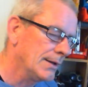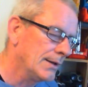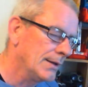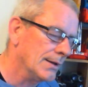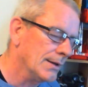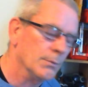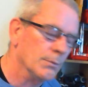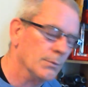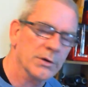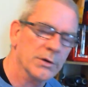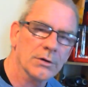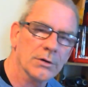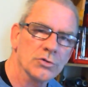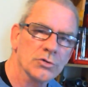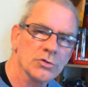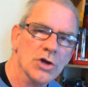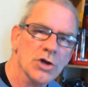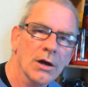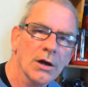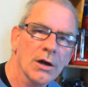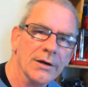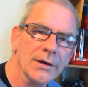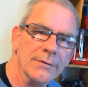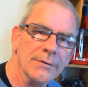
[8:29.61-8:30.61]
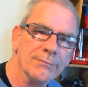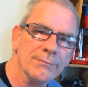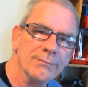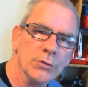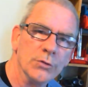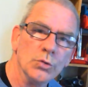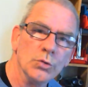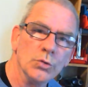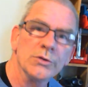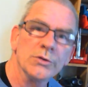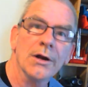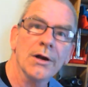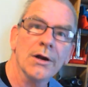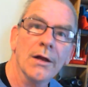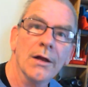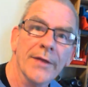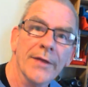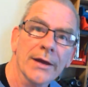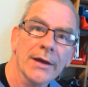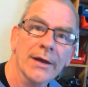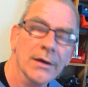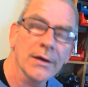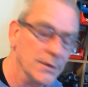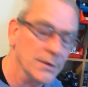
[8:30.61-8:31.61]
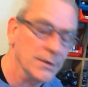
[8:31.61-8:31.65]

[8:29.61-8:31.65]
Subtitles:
and with our chocolate and fruit and all that kind of